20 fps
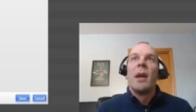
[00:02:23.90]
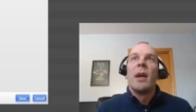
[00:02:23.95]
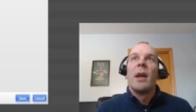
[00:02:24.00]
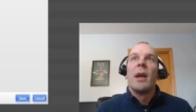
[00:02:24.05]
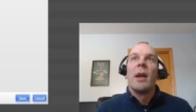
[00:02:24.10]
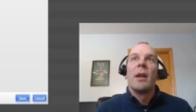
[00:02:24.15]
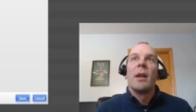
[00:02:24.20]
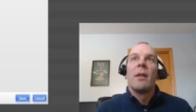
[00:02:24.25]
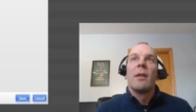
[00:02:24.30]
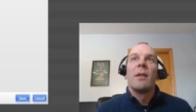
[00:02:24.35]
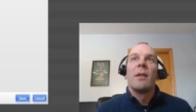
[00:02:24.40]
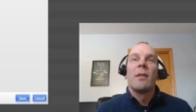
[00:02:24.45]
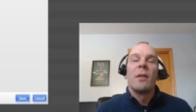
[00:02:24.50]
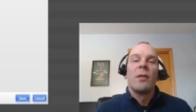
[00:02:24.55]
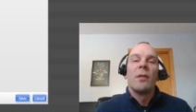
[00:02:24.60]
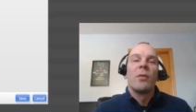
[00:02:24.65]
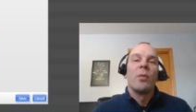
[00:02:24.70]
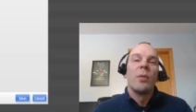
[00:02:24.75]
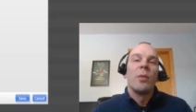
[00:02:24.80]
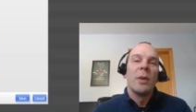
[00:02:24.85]
And this
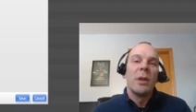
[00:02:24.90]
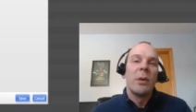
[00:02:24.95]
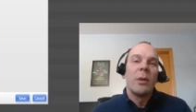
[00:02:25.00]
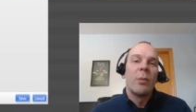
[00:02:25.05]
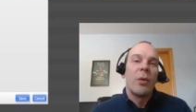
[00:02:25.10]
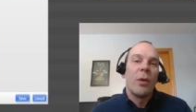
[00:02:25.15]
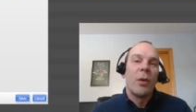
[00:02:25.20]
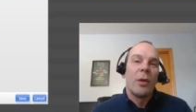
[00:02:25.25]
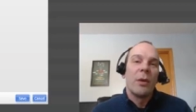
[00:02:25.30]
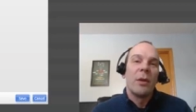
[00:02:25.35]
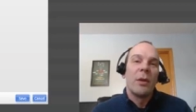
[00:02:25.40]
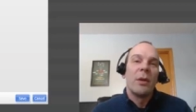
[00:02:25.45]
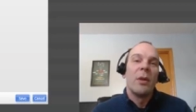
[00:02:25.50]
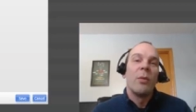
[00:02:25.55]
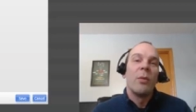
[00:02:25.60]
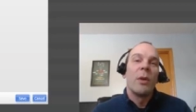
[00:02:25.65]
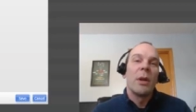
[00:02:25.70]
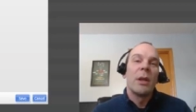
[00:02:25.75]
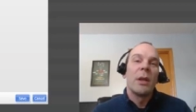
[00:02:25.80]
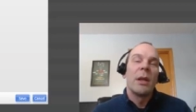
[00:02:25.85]
is really important.
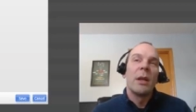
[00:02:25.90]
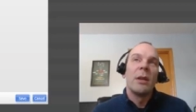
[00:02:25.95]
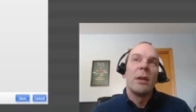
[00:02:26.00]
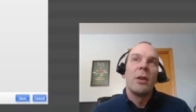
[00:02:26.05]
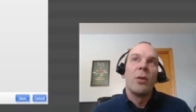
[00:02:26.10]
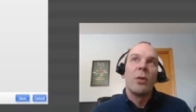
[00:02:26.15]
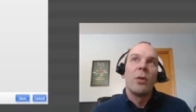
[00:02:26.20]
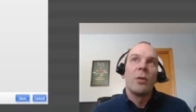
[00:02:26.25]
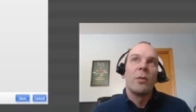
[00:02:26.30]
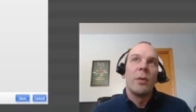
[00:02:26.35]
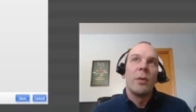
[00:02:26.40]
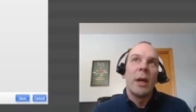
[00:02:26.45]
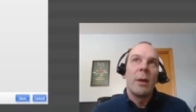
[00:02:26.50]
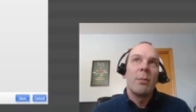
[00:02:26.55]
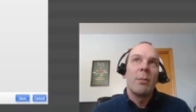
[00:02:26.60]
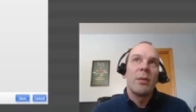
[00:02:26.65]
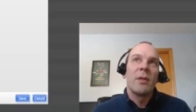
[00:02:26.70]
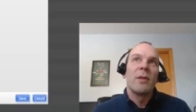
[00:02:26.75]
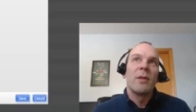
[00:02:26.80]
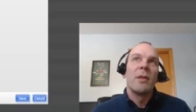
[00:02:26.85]
You want to get your
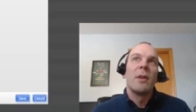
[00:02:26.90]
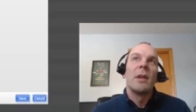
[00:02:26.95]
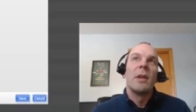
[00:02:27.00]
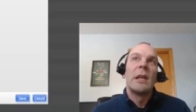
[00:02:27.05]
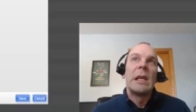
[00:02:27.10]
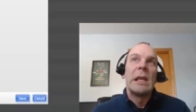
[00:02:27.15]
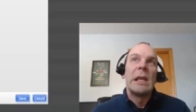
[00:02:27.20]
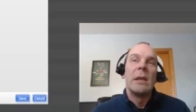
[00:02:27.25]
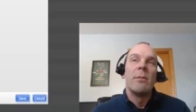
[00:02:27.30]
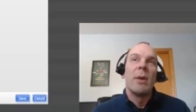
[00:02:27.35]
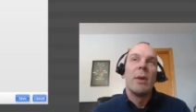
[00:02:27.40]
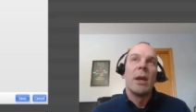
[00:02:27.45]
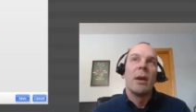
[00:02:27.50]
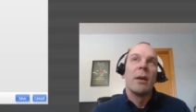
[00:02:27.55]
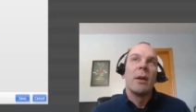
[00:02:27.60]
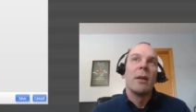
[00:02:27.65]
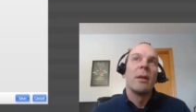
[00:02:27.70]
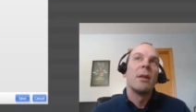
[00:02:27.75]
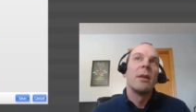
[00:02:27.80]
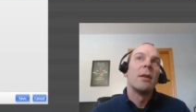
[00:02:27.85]
rep's
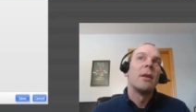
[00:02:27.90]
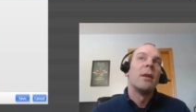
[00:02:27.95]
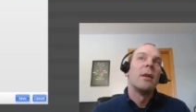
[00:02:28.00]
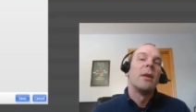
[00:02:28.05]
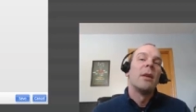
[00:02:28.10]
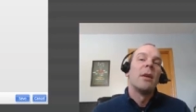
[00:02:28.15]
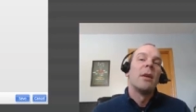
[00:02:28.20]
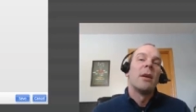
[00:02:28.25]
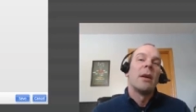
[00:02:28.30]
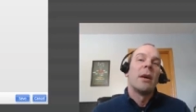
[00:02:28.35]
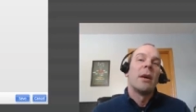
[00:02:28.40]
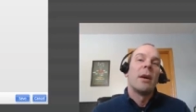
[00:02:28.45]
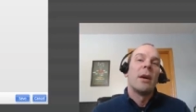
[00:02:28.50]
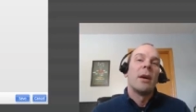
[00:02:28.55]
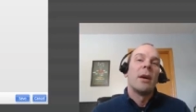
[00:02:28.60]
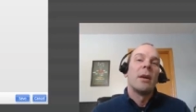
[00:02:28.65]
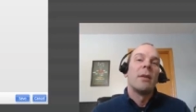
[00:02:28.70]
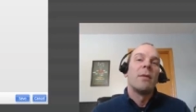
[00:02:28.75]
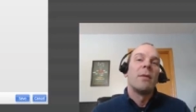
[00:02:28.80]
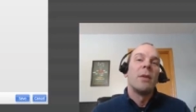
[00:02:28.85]
email.
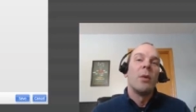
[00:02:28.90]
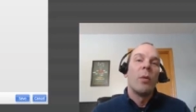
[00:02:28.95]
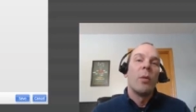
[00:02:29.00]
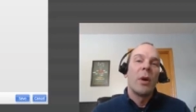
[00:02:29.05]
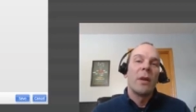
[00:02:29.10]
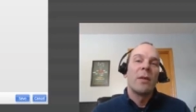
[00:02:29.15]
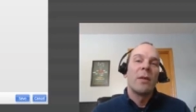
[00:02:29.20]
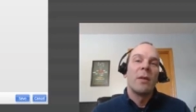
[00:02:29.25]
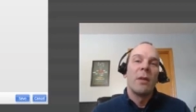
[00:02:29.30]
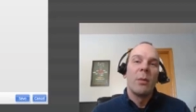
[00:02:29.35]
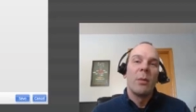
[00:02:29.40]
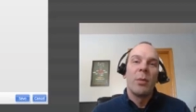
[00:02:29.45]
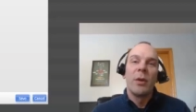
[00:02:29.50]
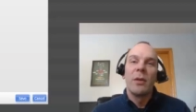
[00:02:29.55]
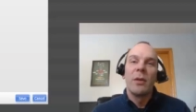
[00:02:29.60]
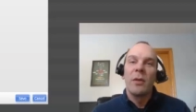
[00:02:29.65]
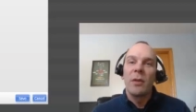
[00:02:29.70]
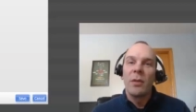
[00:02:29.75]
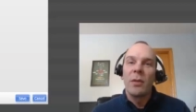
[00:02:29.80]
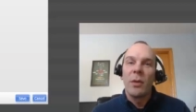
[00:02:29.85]
Uh, if you want to send a
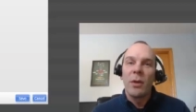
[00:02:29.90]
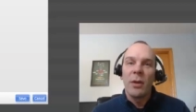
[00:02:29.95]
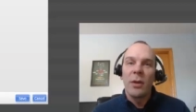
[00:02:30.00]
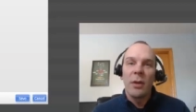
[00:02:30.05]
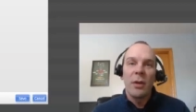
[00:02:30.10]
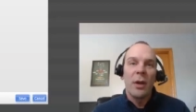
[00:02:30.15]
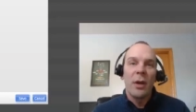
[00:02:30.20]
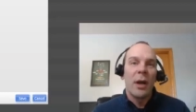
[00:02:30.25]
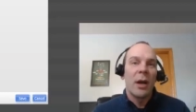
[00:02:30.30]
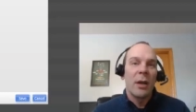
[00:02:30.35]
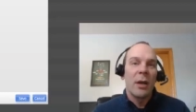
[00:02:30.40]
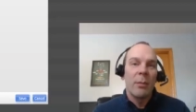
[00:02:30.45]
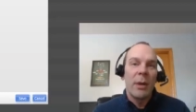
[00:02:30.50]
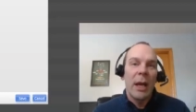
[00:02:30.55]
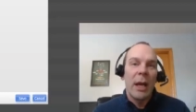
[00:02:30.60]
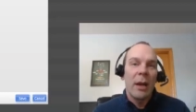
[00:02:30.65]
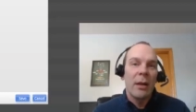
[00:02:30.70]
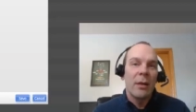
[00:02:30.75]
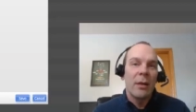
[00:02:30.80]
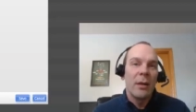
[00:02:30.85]
purchase order
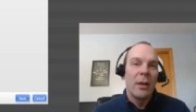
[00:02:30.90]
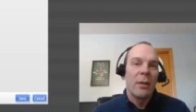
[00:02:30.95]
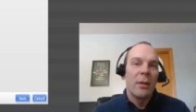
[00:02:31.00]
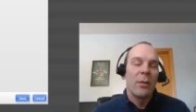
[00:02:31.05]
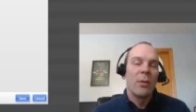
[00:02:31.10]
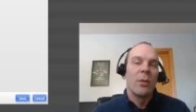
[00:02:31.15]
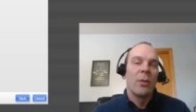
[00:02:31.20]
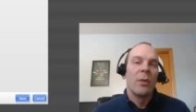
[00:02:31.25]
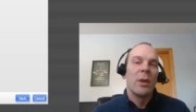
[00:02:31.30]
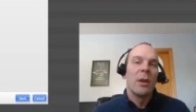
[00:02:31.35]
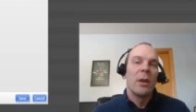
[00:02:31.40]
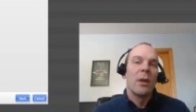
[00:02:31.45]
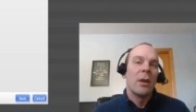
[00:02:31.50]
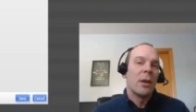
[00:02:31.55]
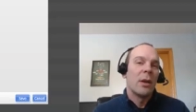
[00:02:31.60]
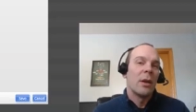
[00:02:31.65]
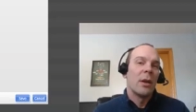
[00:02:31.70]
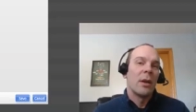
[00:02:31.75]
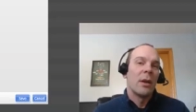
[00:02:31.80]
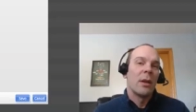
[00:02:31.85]
automatically through
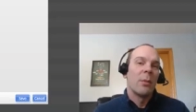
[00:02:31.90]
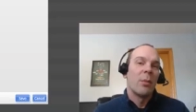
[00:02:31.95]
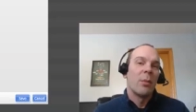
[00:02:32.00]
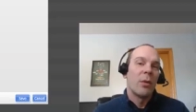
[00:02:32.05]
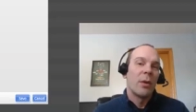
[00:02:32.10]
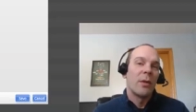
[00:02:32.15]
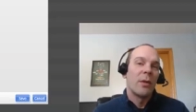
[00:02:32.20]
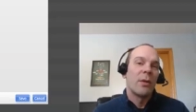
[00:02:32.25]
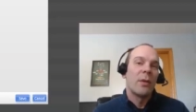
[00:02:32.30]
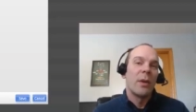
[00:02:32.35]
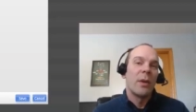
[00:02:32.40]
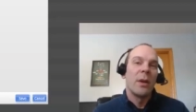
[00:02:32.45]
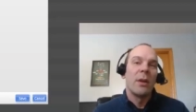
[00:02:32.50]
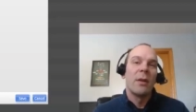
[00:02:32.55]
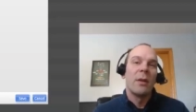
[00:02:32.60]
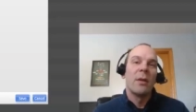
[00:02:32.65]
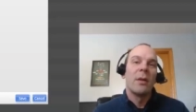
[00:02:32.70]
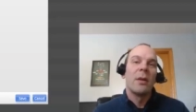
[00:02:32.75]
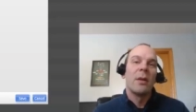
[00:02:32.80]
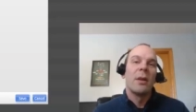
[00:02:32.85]
uh, the point of
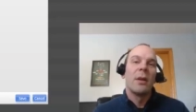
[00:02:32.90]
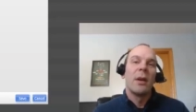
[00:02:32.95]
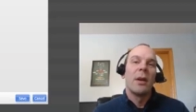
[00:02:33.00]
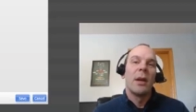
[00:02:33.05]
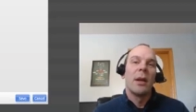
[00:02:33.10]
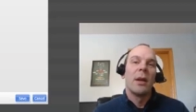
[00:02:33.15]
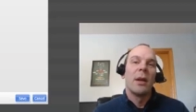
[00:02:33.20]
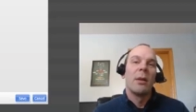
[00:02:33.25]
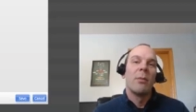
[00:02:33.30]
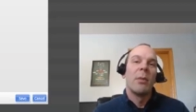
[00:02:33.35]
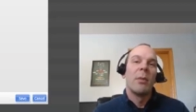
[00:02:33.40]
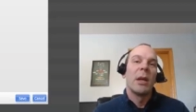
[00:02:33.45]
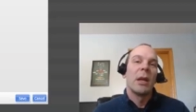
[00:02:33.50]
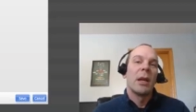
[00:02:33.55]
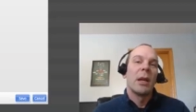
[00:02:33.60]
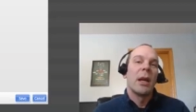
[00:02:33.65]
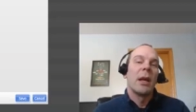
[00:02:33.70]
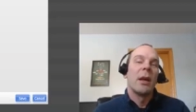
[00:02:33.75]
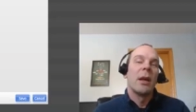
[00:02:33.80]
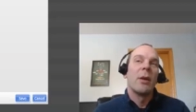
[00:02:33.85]
sale and make
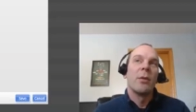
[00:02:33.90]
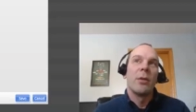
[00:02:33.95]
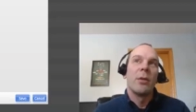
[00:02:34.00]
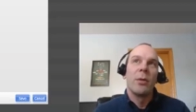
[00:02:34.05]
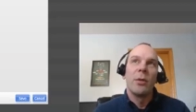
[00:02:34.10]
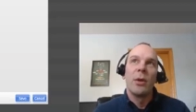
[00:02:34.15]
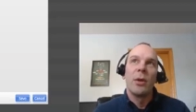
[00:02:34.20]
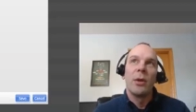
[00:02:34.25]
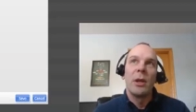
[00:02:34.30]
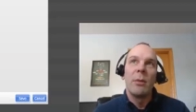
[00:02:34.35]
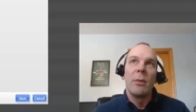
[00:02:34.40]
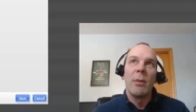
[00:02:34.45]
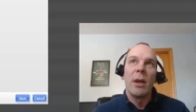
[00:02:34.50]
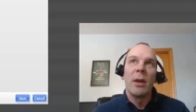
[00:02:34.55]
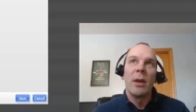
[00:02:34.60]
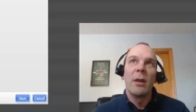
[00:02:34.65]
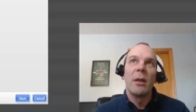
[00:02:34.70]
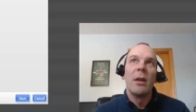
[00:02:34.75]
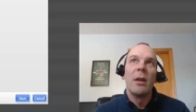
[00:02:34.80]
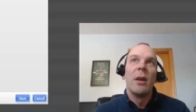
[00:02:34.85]
it head out through your
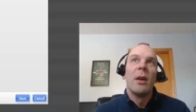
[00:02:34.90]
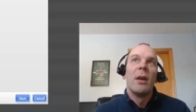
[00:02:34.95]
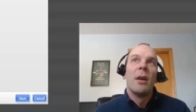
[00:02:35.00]
email,